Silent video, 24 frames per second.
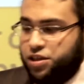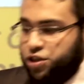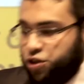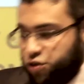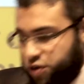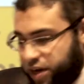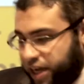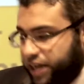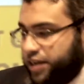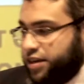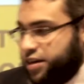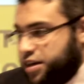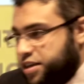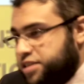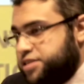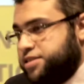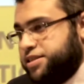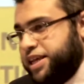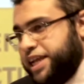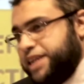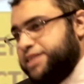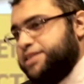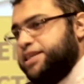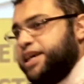United
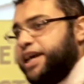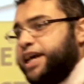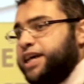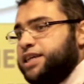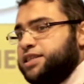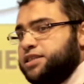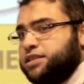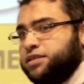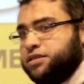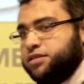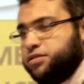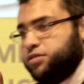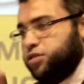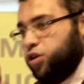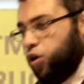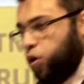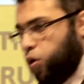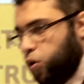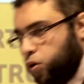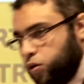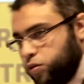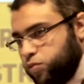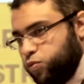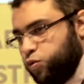States has
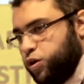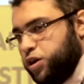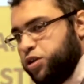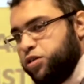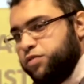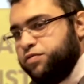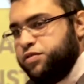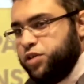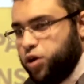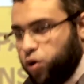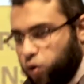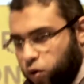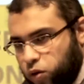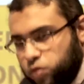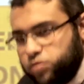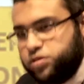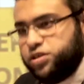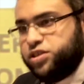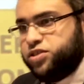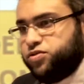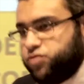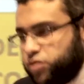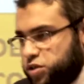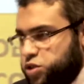one of the
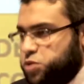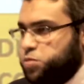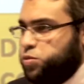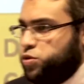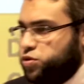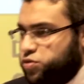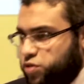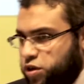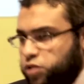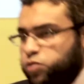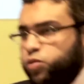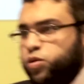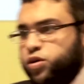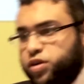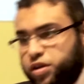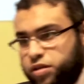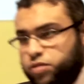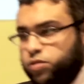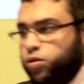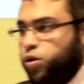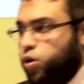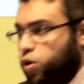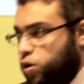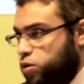oldest transport network
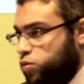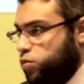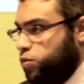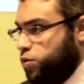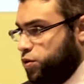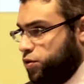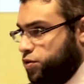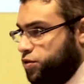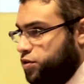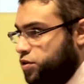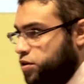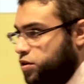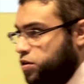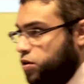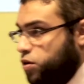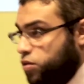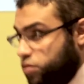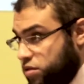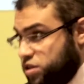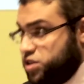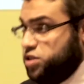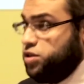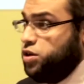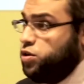in the whole world.
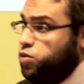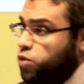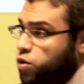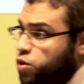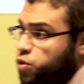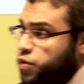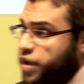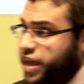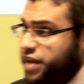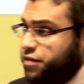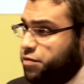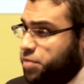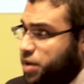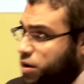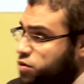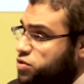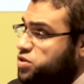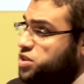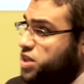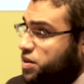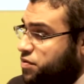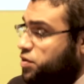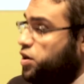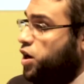On this network, we have
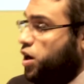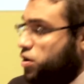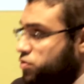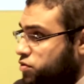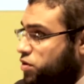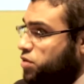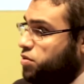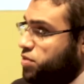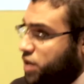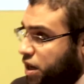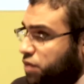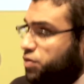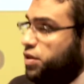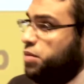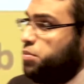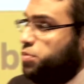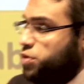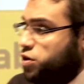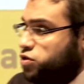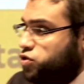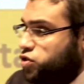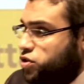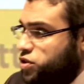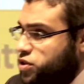about
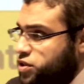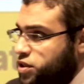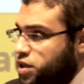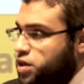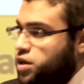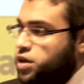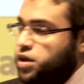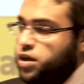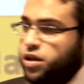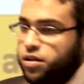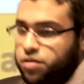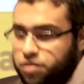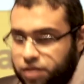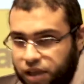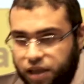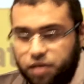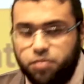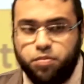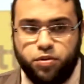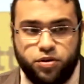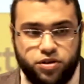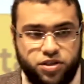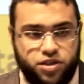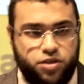700,000 bridges.
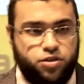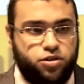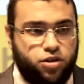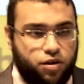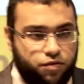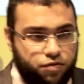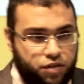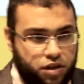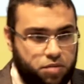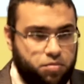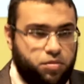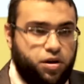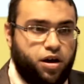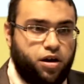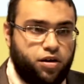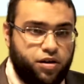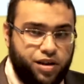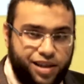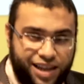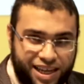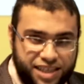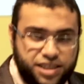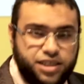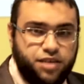10% of them
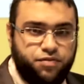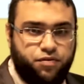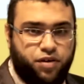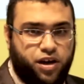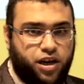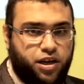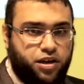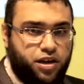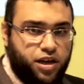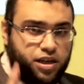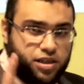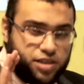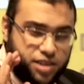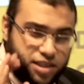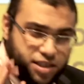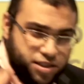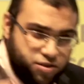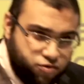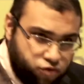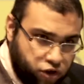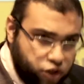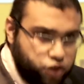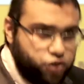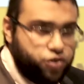are classified as a
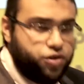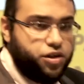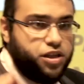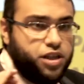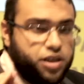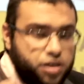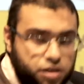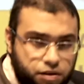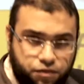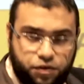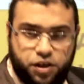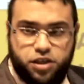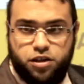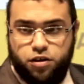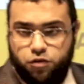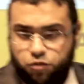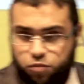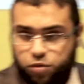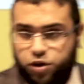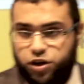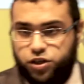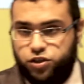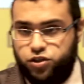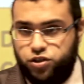structurally
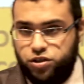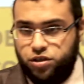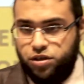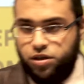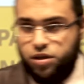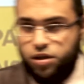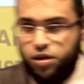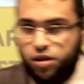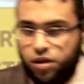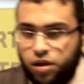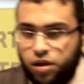defective bridge.